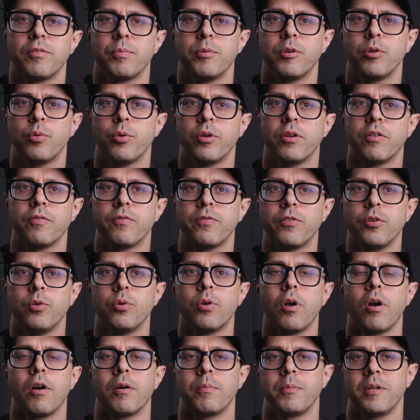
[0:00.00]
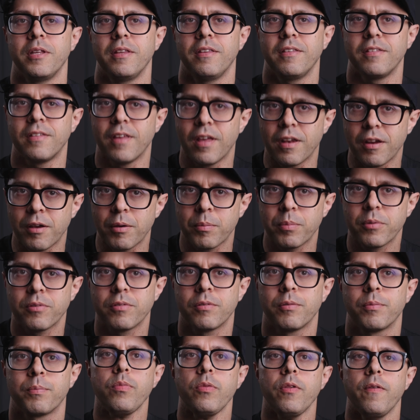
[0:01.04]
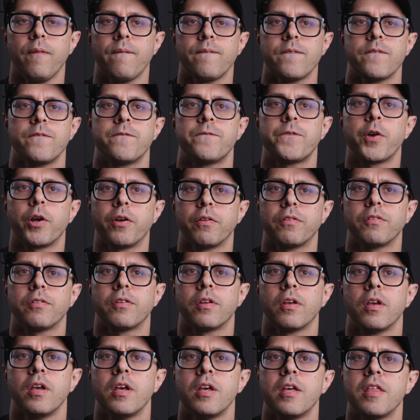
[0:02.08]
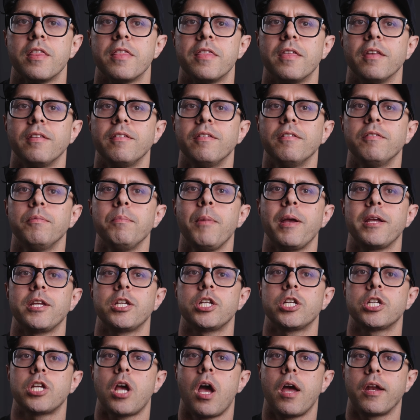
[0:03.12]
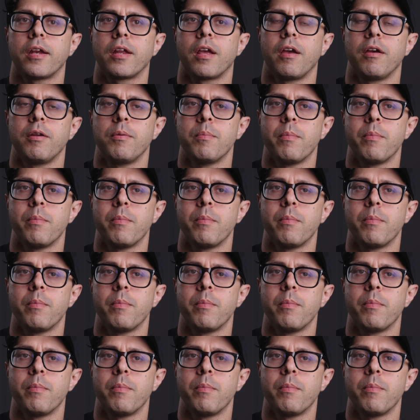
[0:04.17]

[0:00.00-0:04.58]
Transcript: between a few common setups. First, this is my shotgun